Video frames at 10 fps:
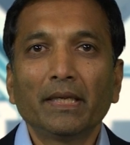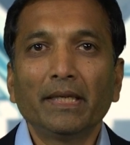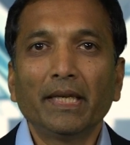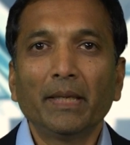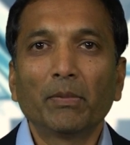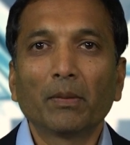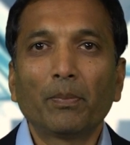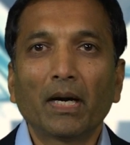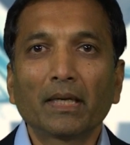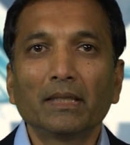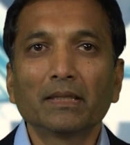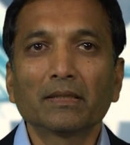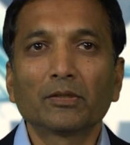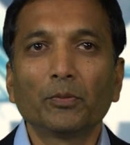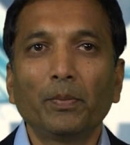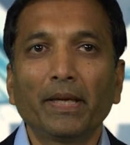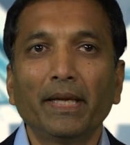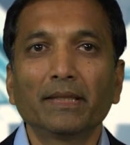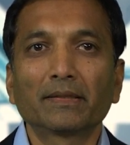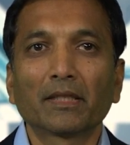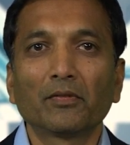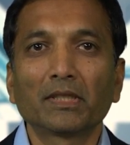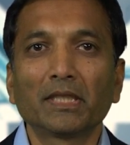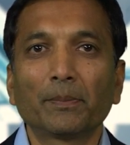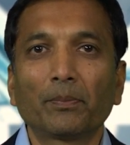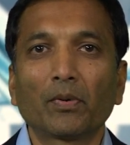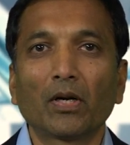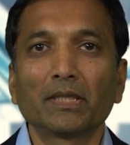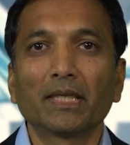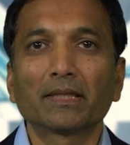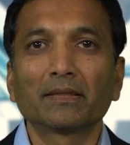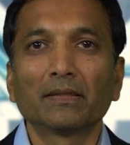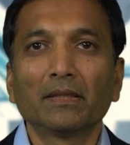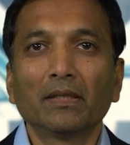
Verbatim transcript: enable partners to begin server chip projects